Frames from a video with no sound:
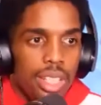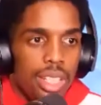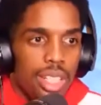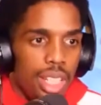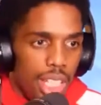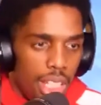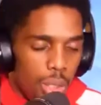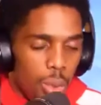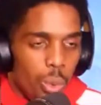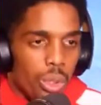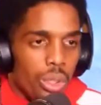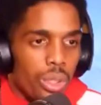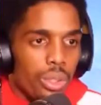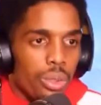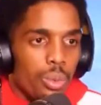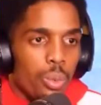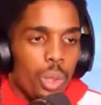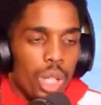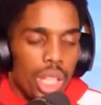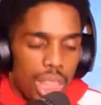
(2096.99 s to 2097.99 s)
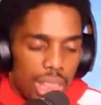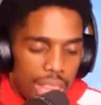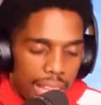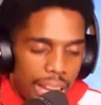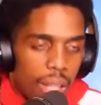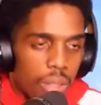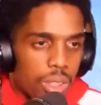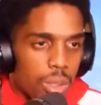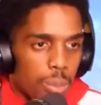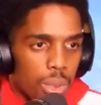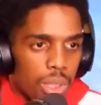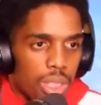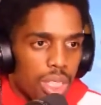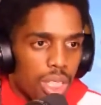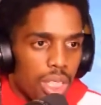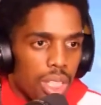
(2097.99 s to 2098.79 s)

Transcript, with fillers: in the world 1000%